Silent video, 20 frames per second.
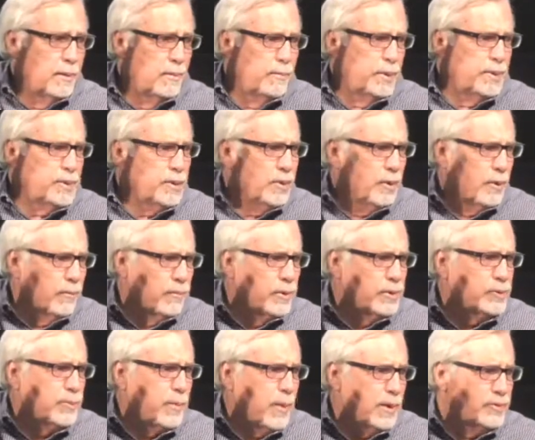But your
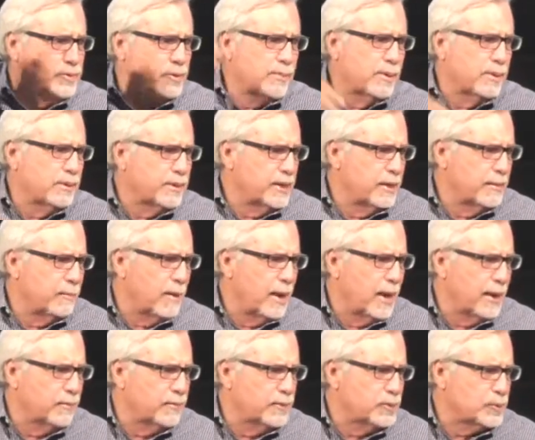responsibility and
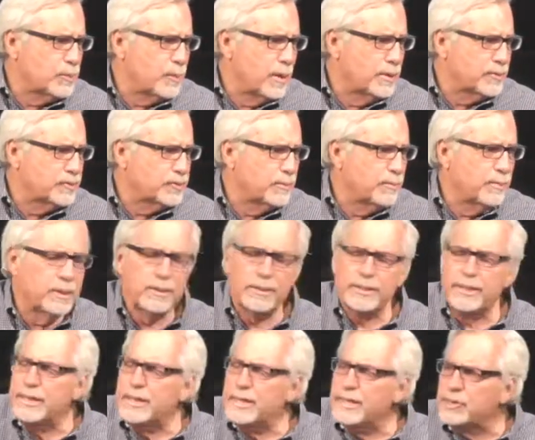my
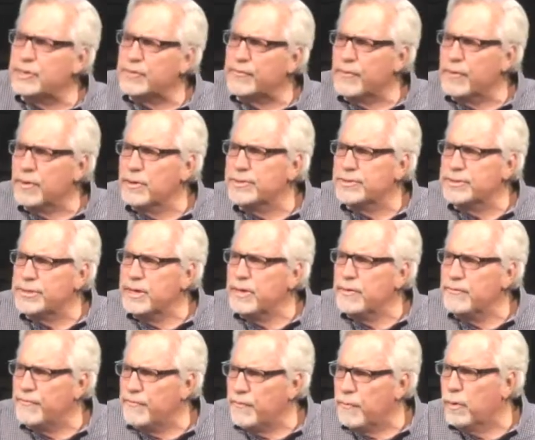responsibility is first
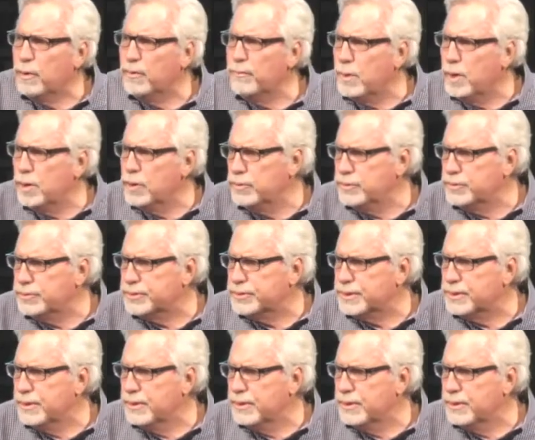and foremost